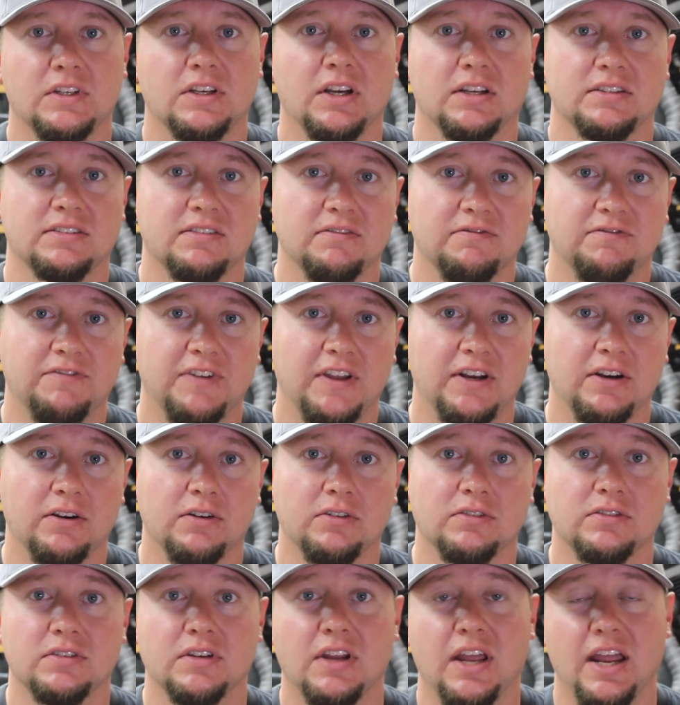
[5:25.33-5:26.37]
Custom
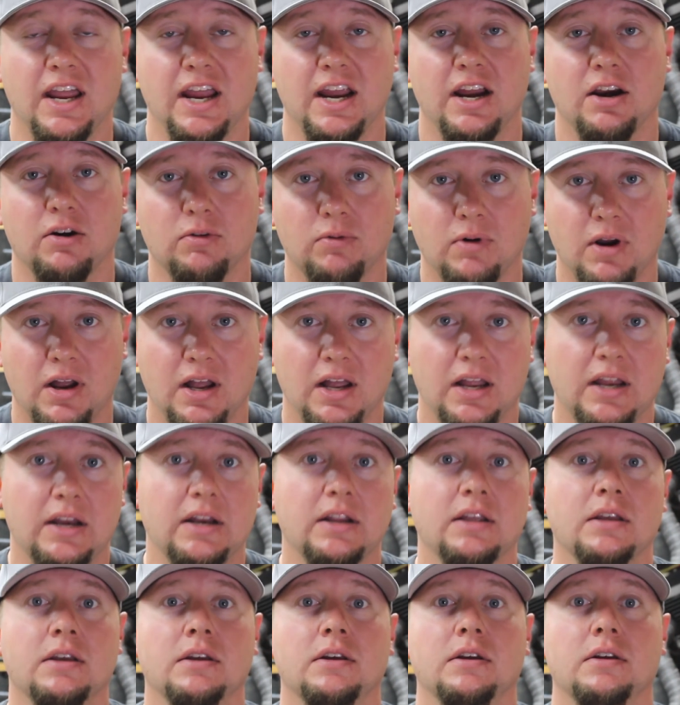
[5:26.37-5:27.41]
fenders, air
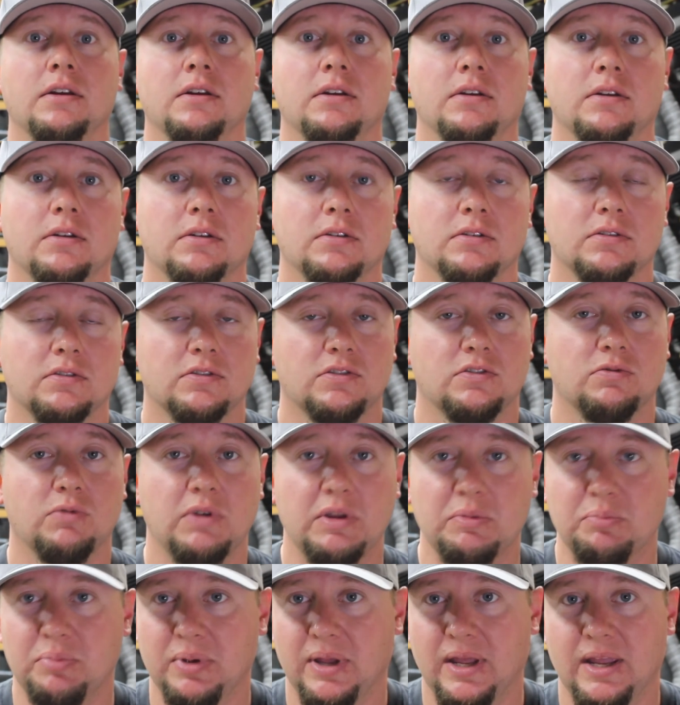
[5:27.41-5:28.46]
ride,
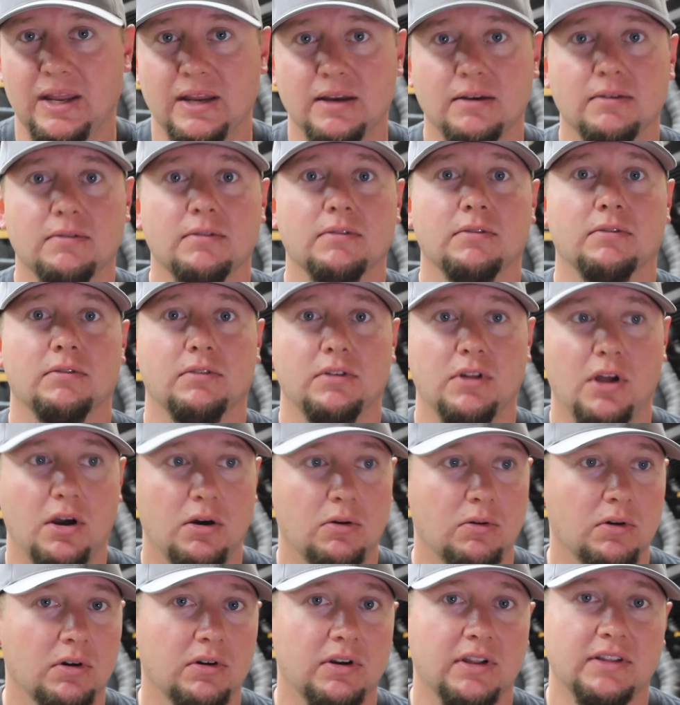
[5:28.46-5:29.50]
sweet paint,
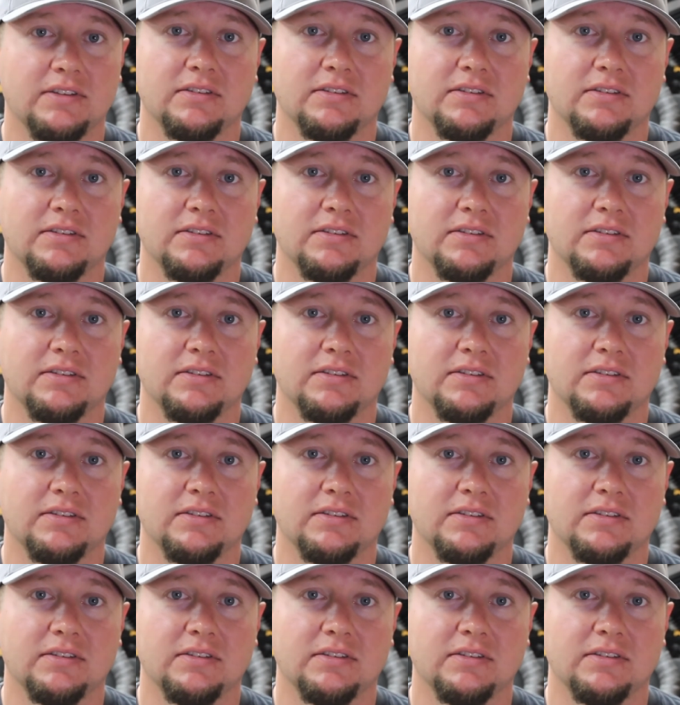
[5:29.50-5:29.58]
lowered.